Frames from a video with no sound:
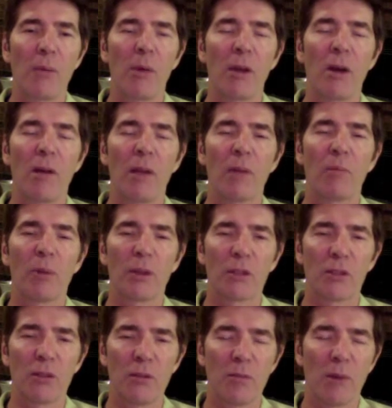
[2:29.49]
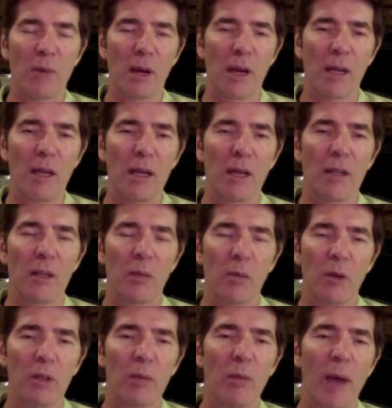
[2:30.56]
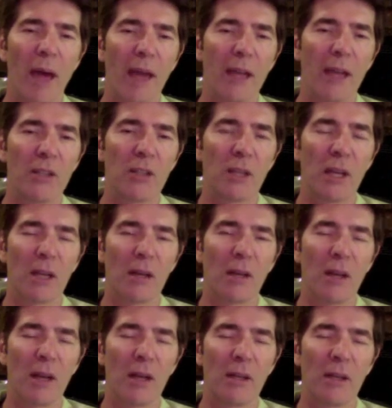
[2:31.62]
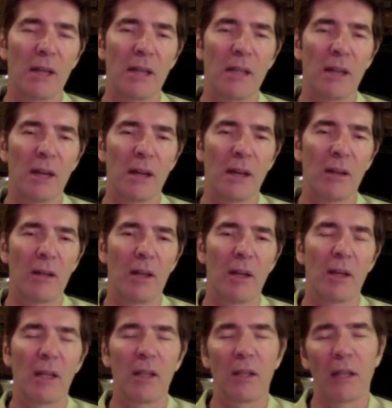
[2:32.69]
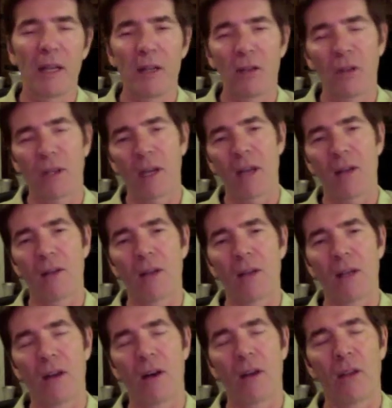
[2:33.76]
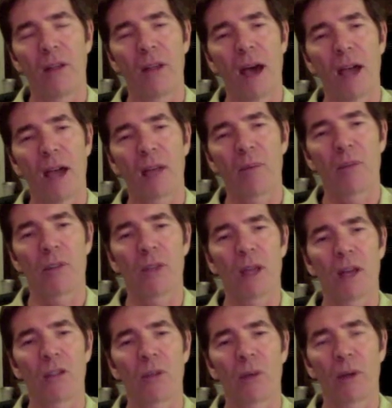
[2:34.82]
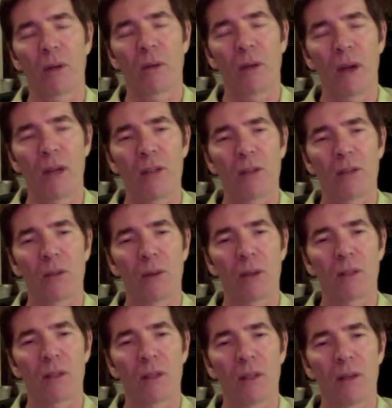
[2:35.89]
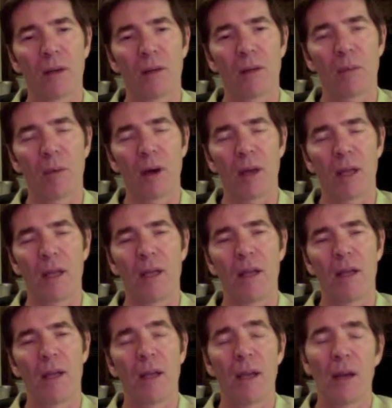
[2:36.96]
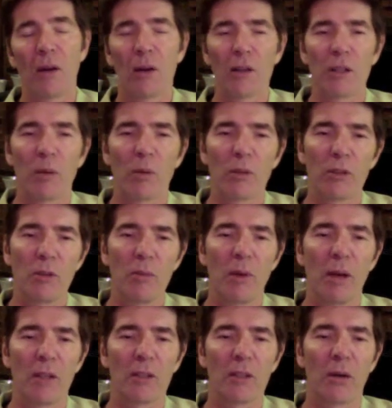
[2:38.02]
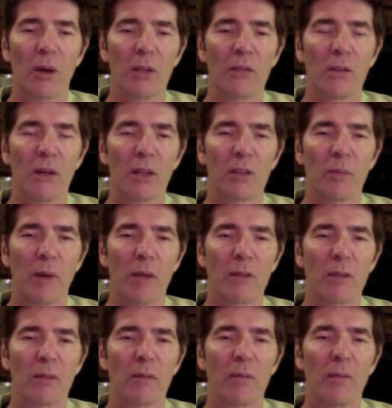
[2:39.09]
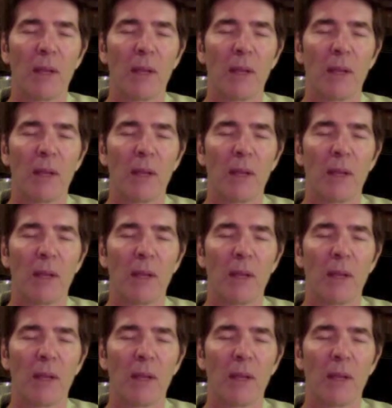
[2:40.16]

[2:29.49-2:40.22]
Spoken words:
We call that pursuit money. To put the package together then in detail, get the legal together, get all the documents together so we could raise the rest of the money. And of course, the pursuit money is always very expensive.